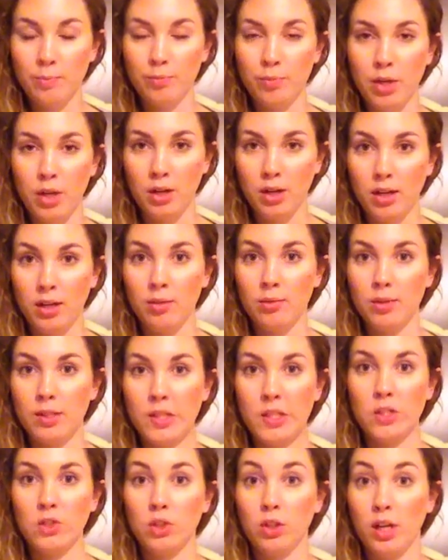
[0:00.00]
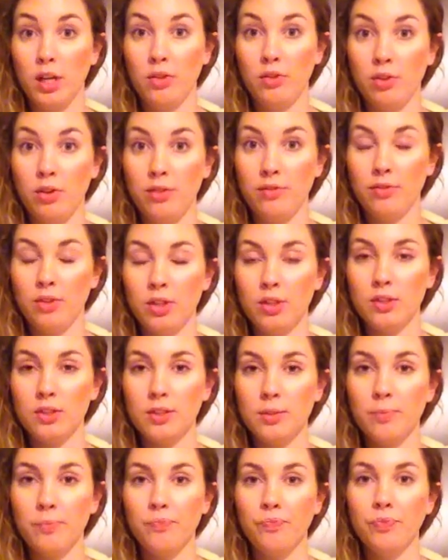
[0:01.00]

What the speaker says: period was July 31st.